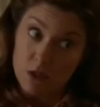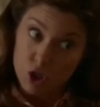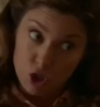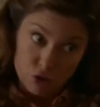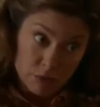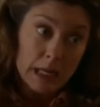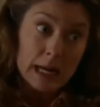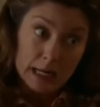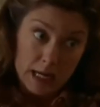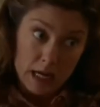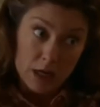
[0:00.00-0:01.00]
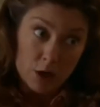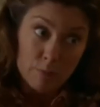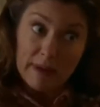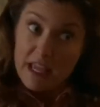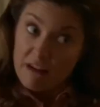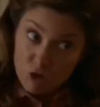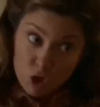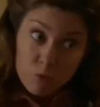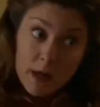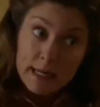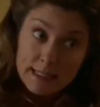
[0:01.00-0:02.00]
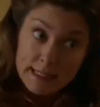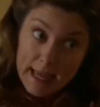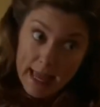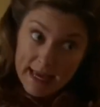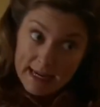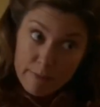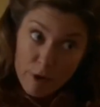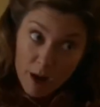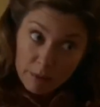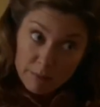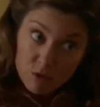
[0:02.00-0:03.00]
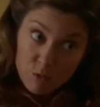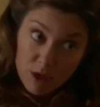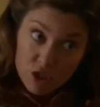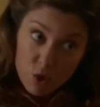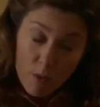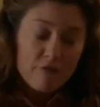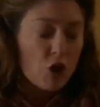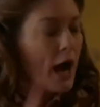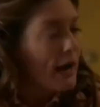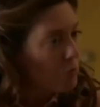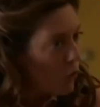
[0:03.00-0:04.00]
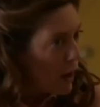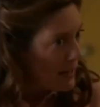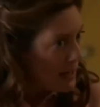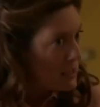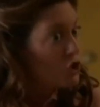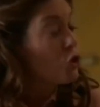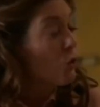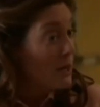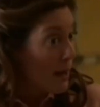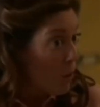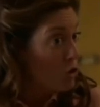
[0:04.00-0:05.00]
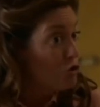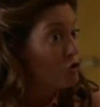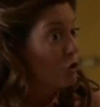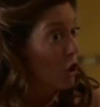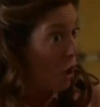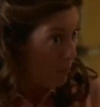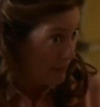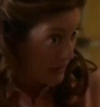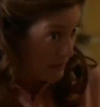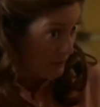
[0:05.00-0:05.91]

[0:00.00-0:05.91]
you need any help, if you run into any problems whatsoever, I am right next door and I want you to call me.